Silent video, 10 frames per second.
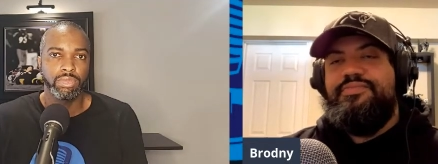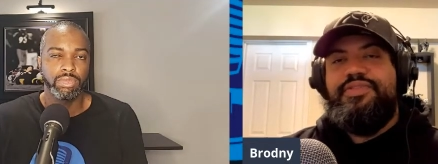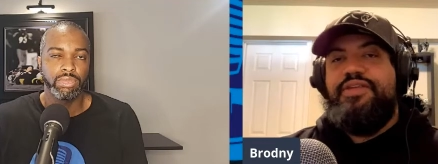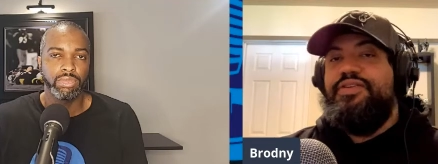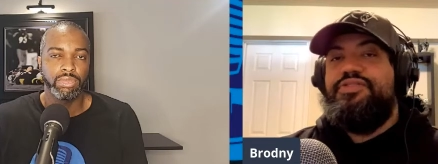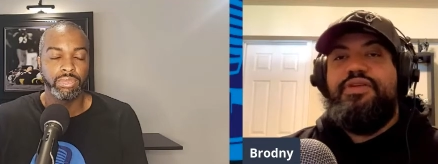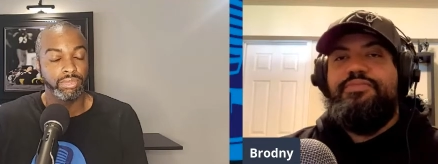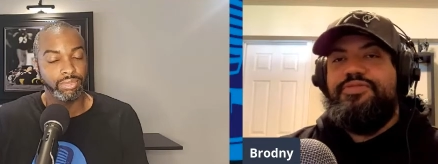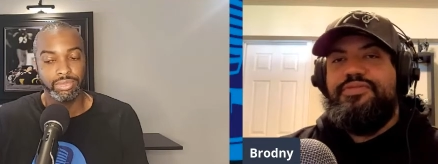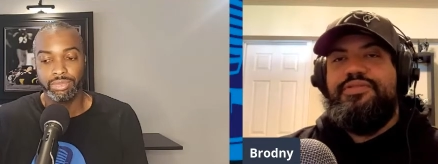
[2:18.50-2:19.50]
Speaker 1: They're in
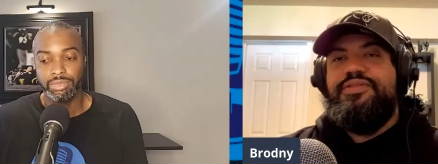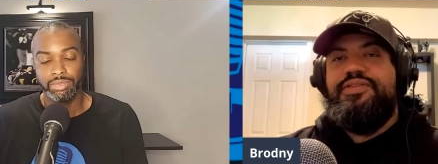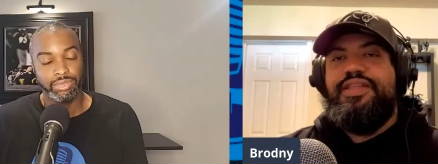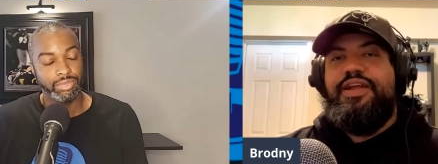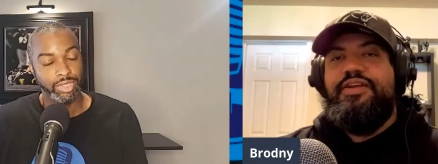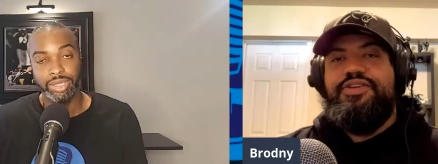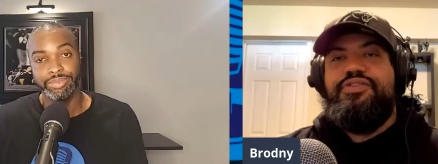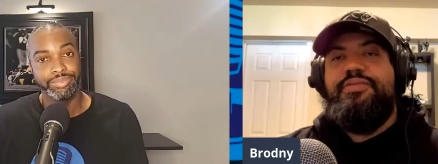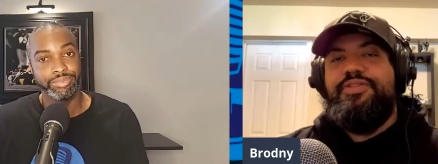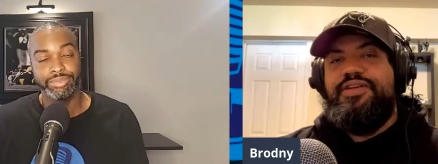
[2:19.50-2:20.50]
trouble. They're yeah. in
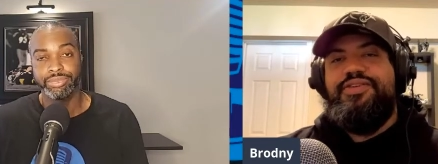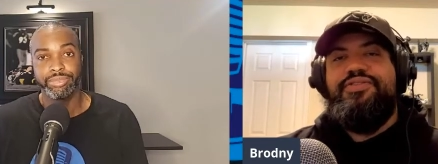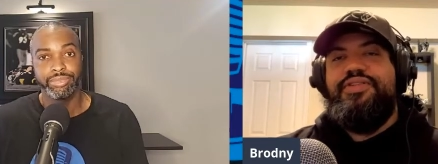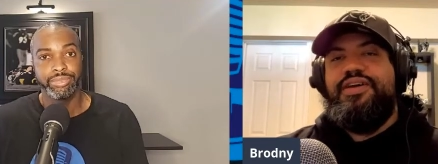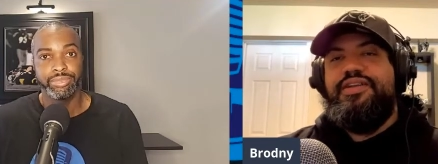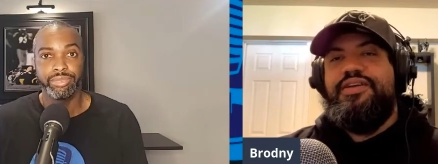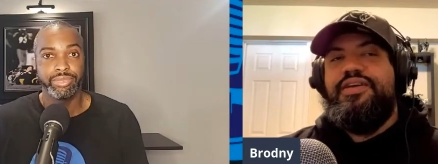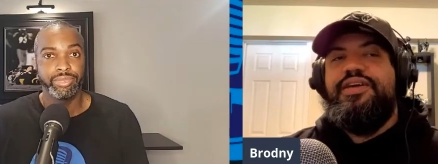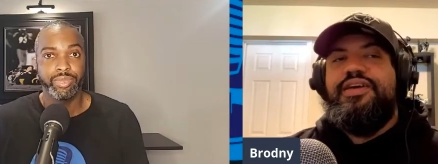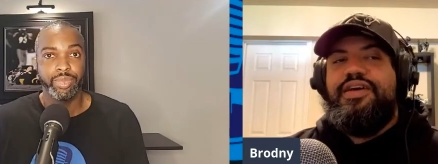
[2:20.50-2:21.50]
trouble on the O line.
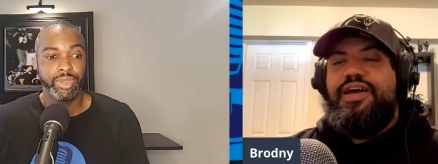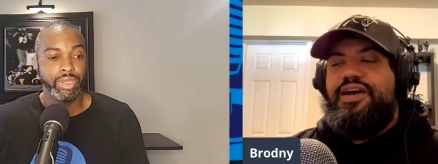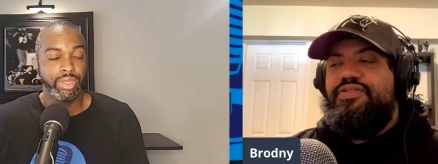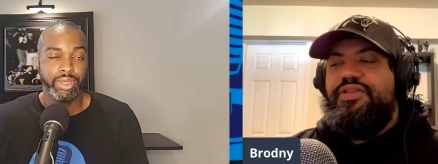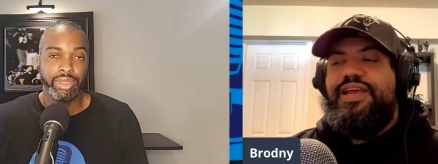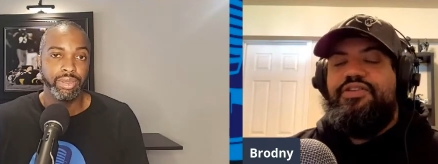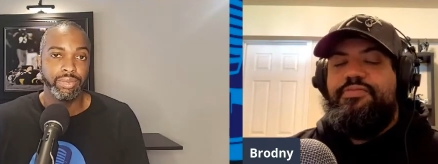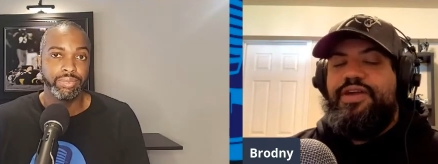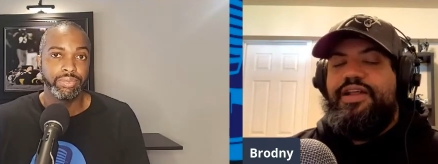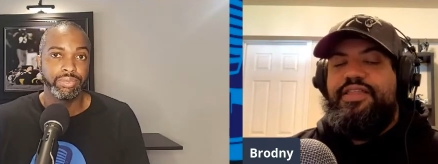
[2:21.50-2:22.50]
Uh, Orlando
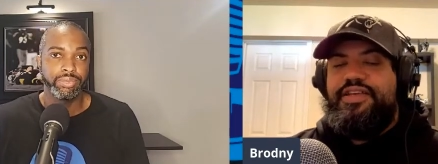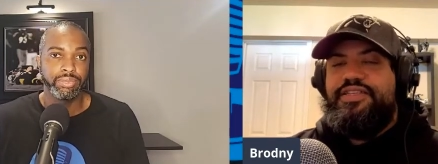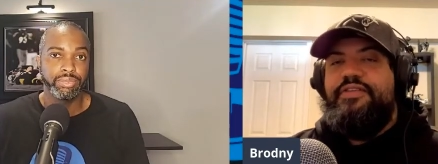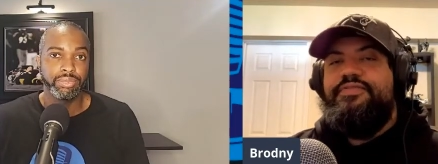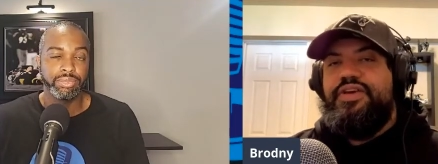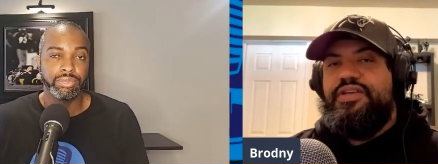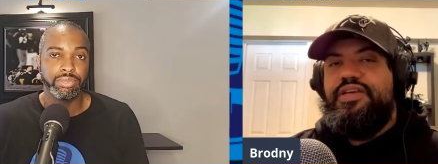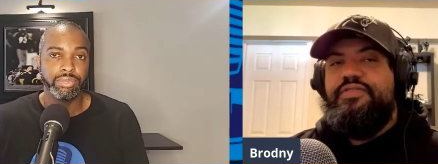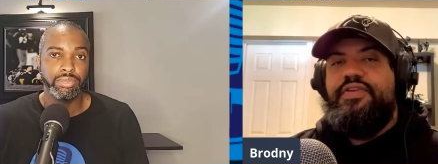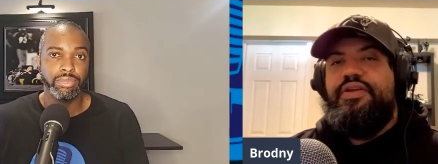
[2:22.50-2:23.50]
Brown, I think, is going to fill
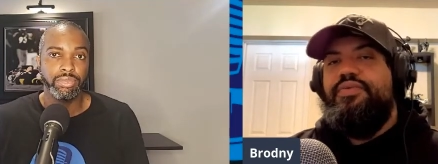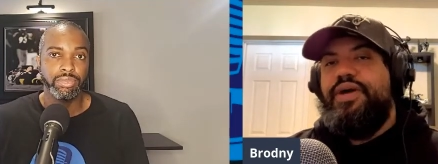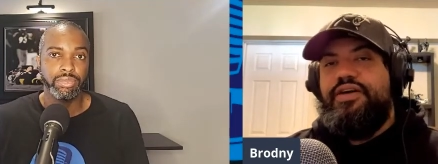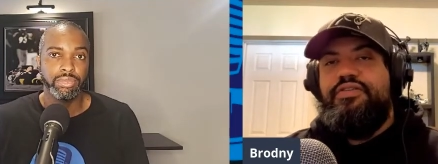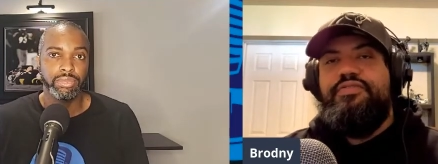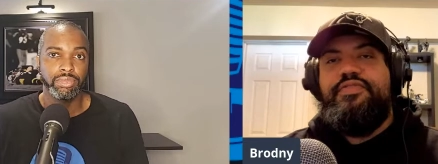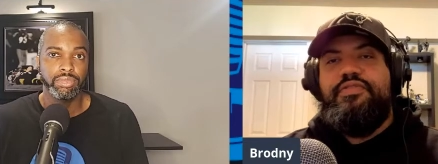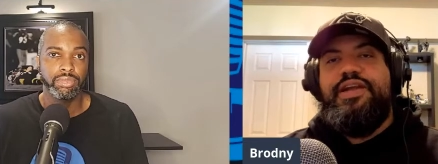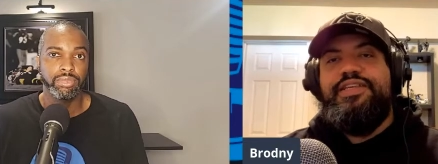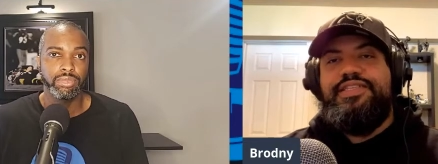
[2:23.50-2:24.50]
in very well for
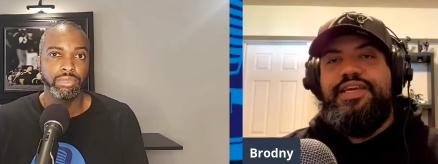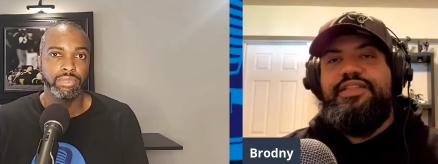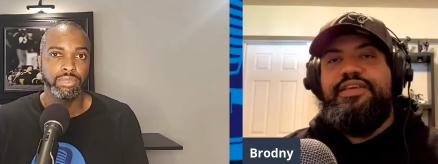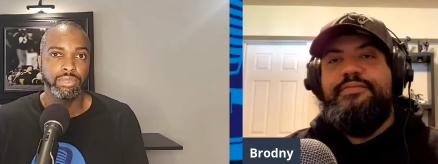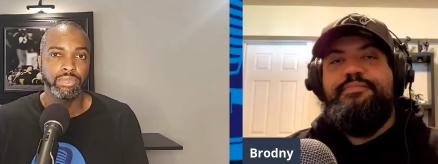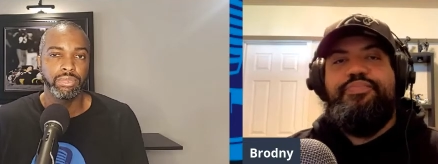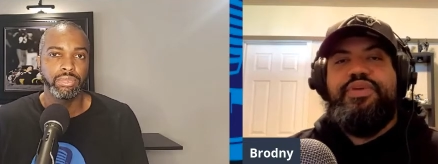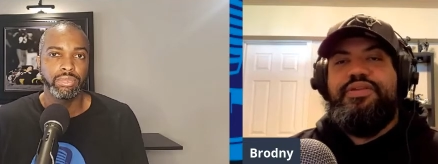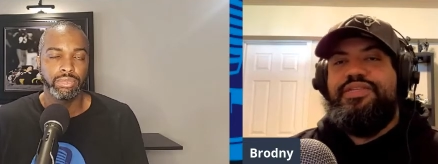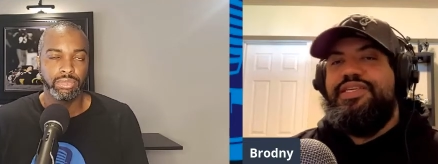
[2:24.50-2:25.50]
Ronnie Stanley.
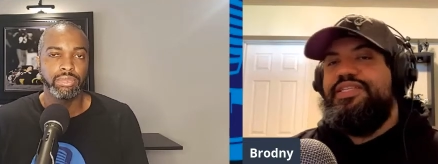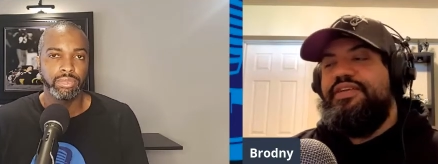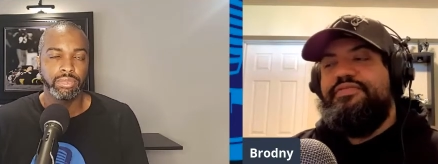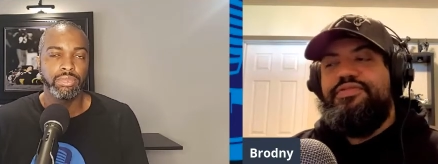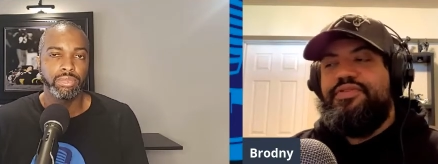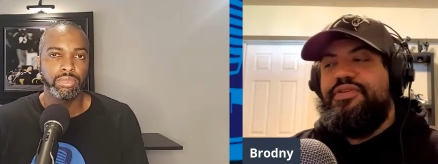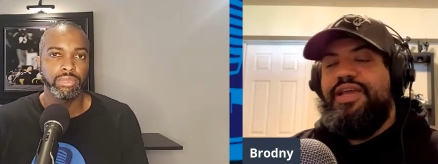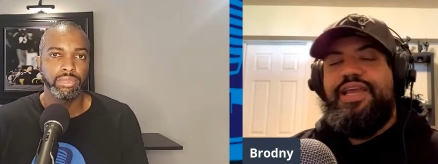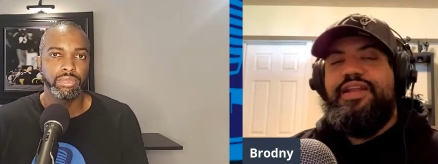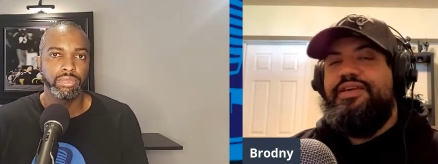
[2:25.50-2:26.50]
DJ
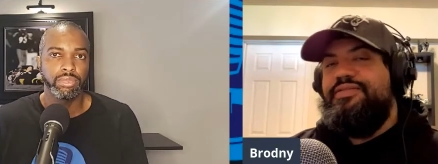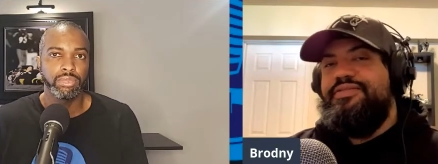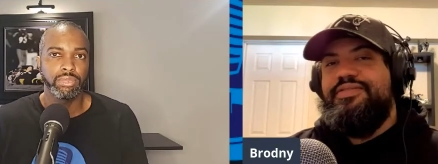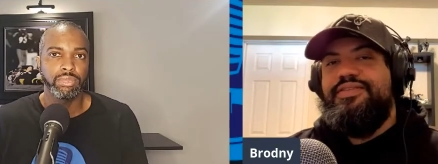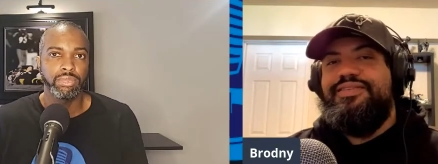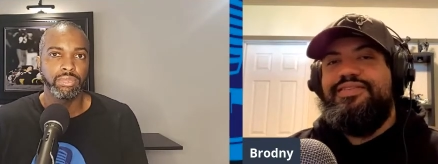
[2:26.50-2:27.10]
Fluker ain't it.